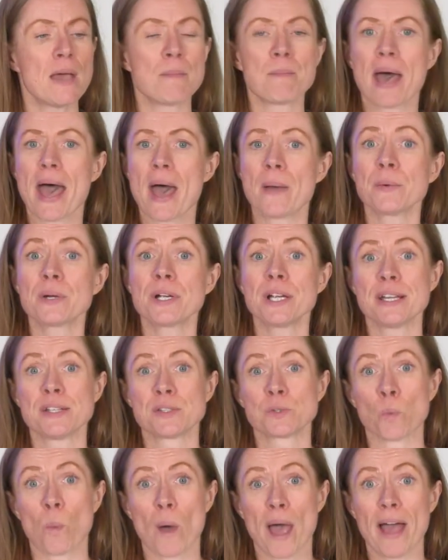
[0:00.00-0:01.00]
Power
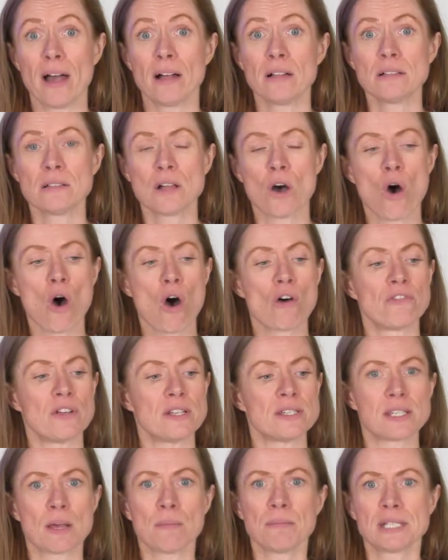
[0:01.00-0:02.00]
as well, of
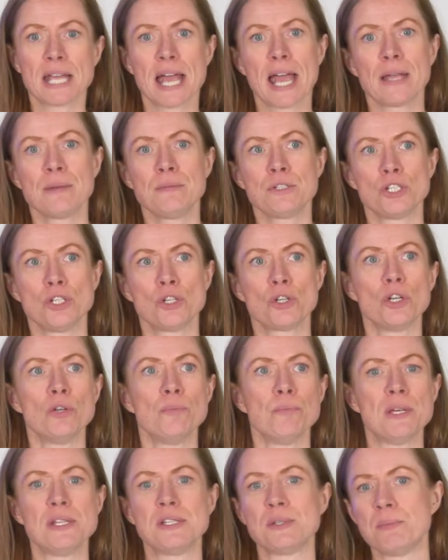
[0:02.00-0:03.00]
sometimes you
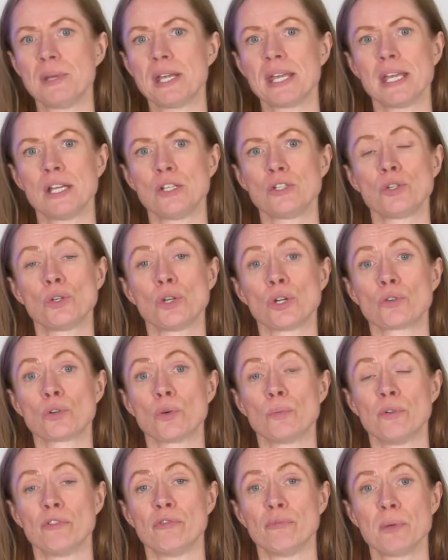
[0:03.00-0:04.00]
could be speaking to a
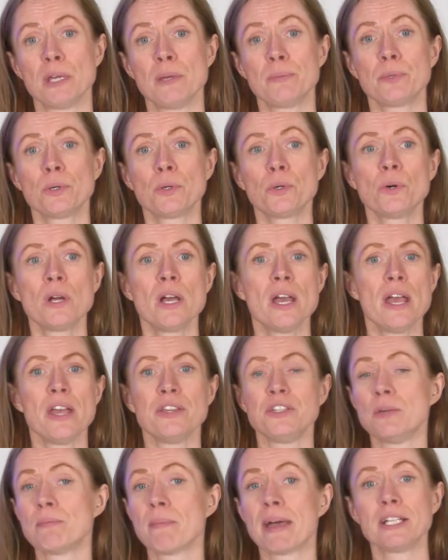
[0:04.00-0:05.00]
group of people,
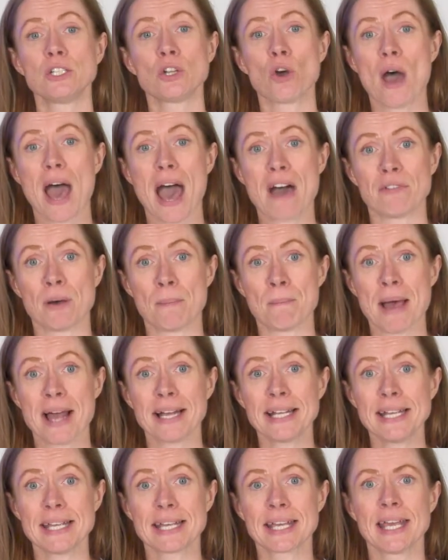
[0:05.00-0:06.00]
you might not have a
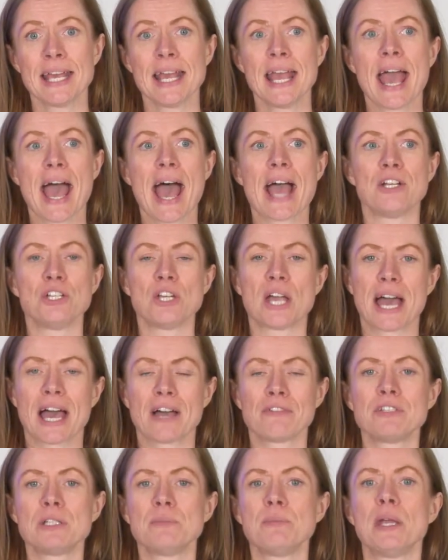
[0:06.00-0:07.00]
mic, and you
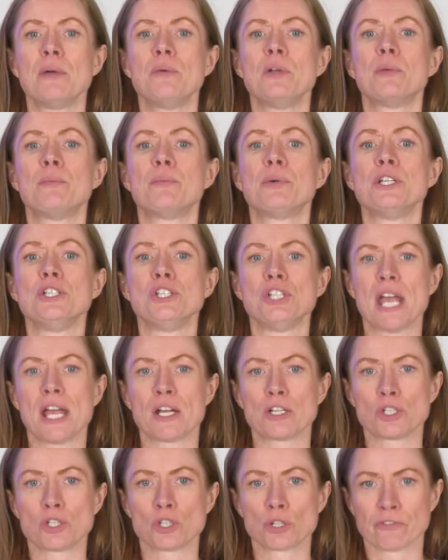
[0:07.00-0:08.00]
have to be able to
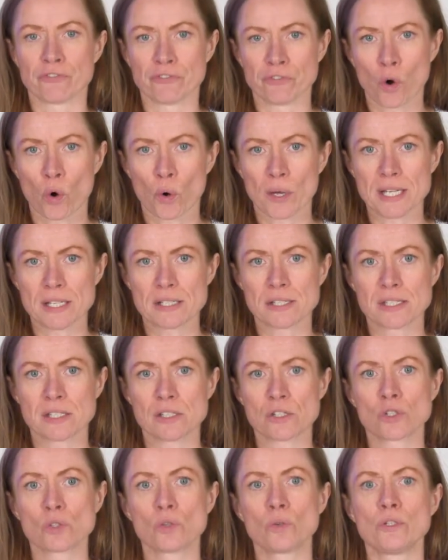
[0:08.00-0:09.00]
project your voice.
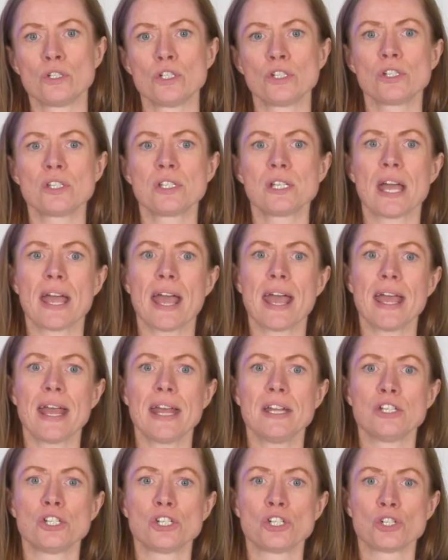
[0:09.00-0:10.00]
So just
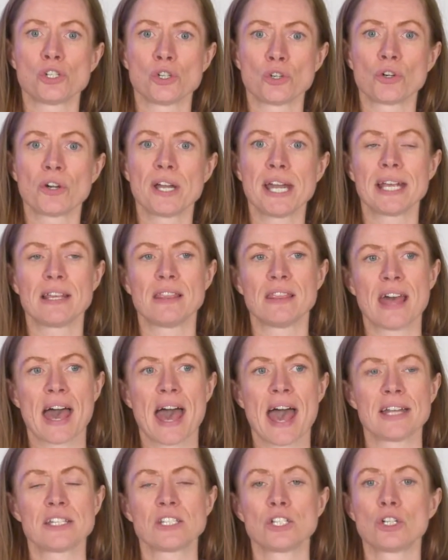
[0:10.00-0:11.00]
ensuring
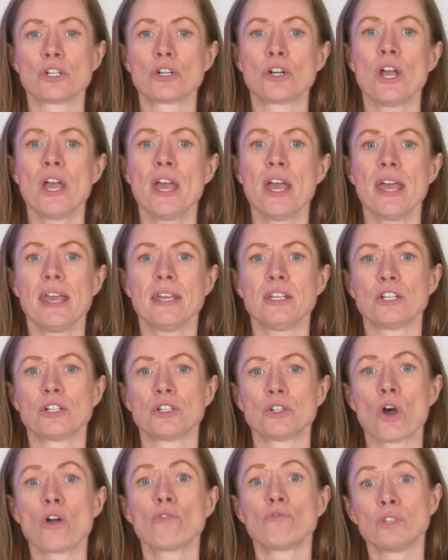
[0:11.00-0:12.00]
that you're
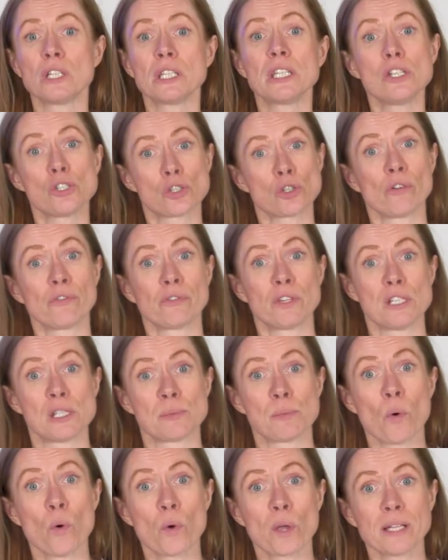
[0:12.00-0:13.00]
not really softly
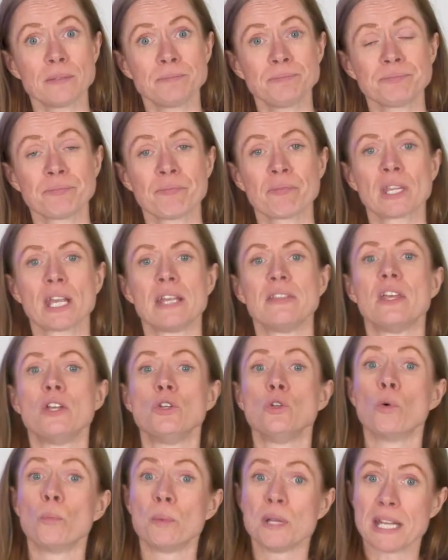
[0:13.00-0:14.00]
spoken, that
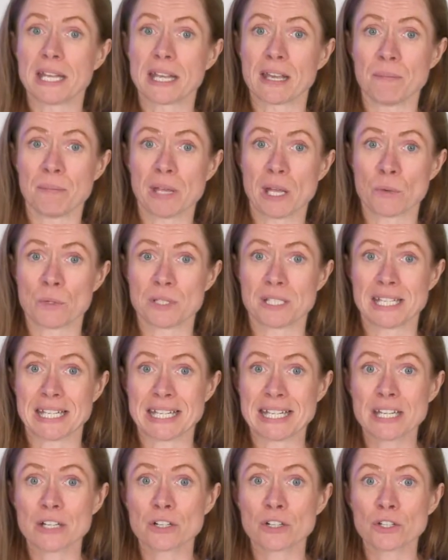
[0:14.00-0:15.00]
nobody can be able to
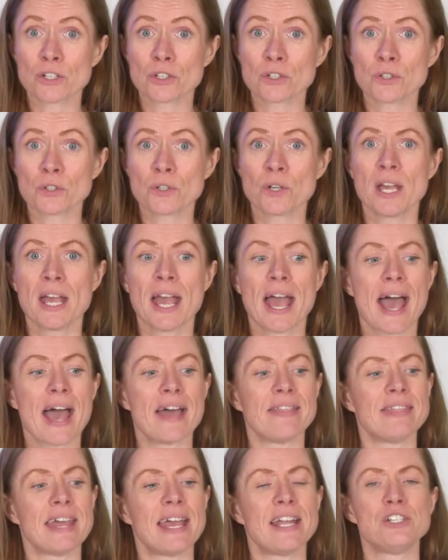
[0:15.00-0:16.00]
hear you,
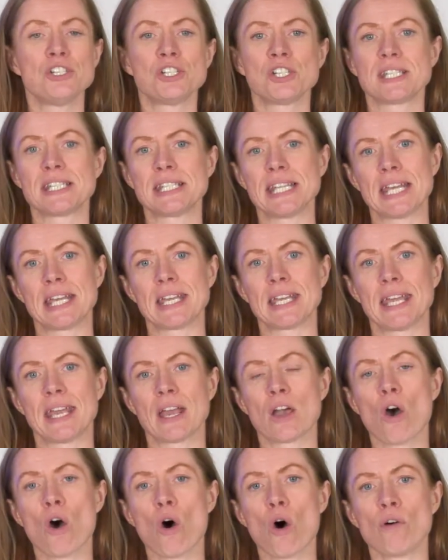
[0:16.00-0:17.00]
and then just
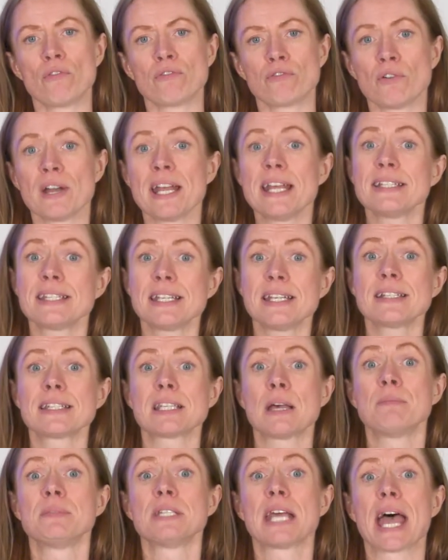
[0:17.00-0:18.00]
thinking of raising
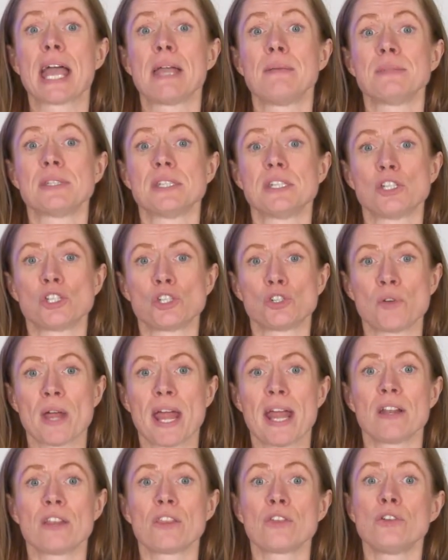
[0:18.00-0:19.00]
sometimes the
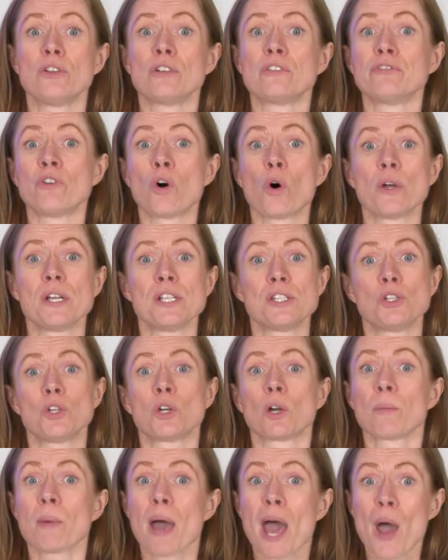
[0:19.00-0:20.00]
strength, your voice,
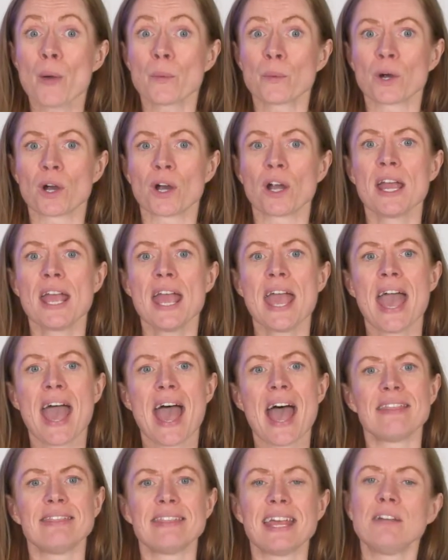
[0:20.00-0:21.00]
your power,
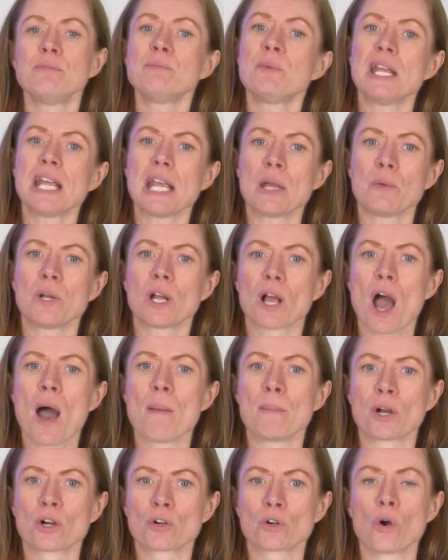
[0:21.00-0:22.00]
and then being able to
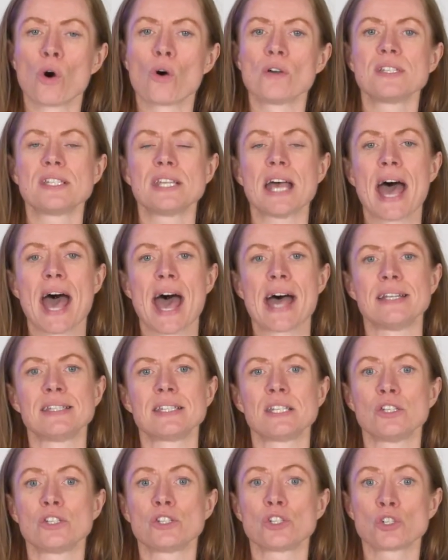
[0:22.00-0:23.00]
come across
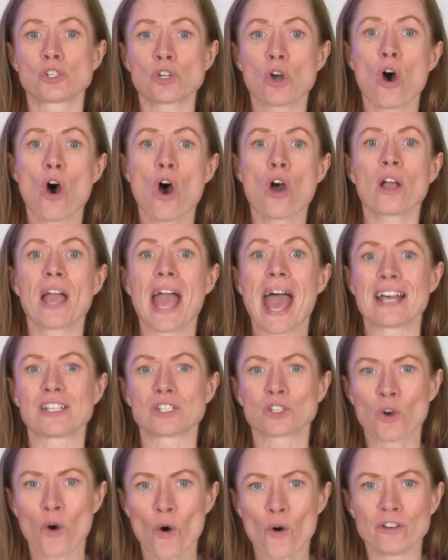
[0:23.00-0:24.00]
as strong,
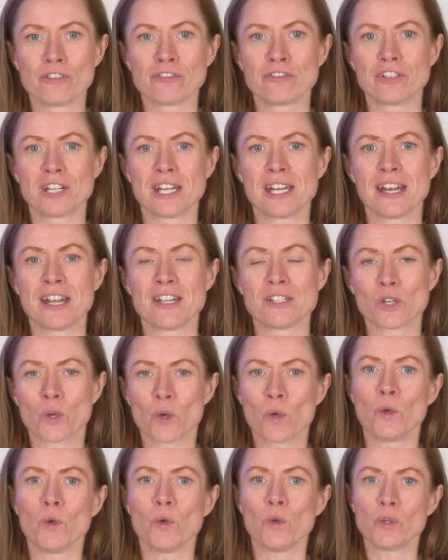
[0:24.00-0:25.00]
as confident as
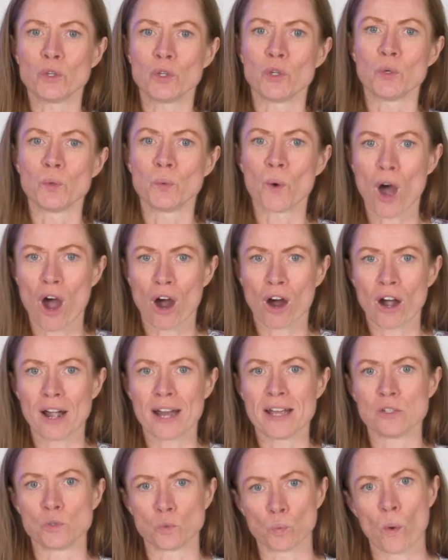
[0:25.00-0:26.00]
who you are
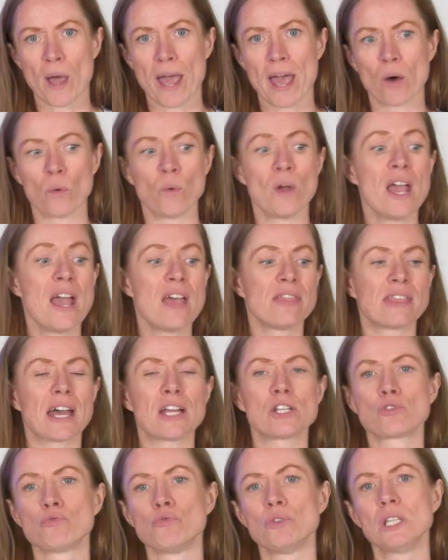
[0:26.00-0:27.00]
as well.
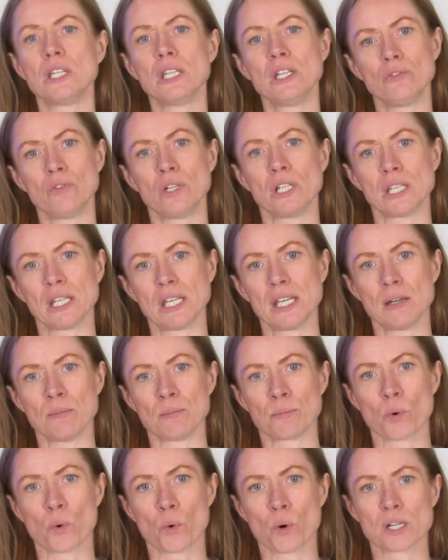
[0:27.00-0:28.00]
That's really, really
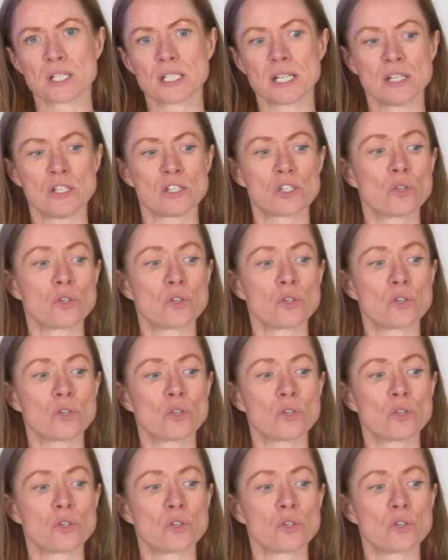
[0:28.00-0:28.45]
important.